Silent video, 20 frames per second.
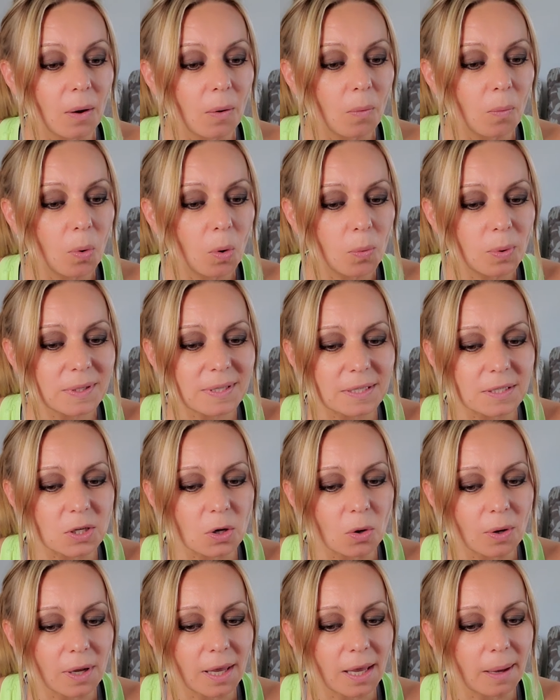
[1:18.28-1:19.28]
what was he
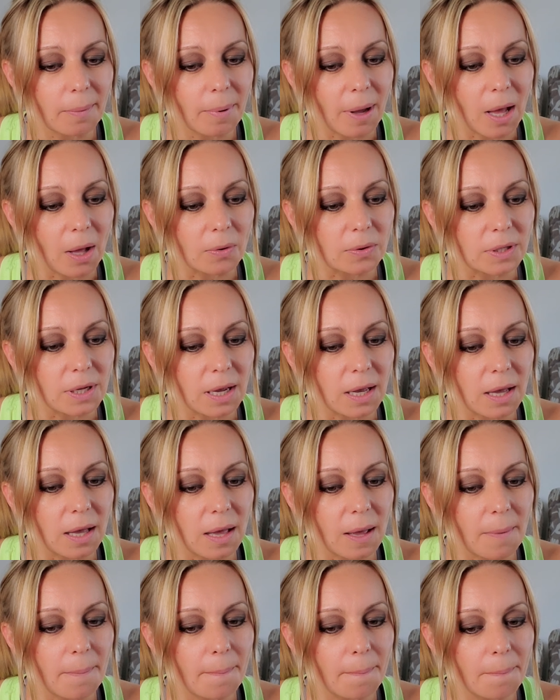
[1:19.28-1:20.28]
talking about?
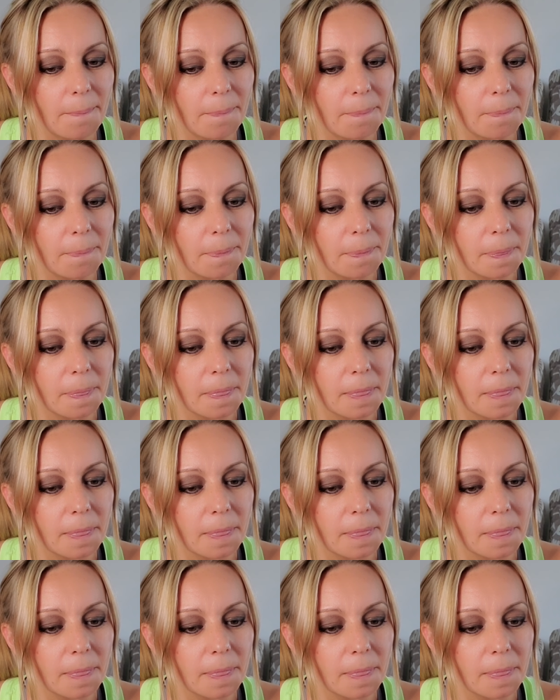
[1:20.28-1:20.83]
Um,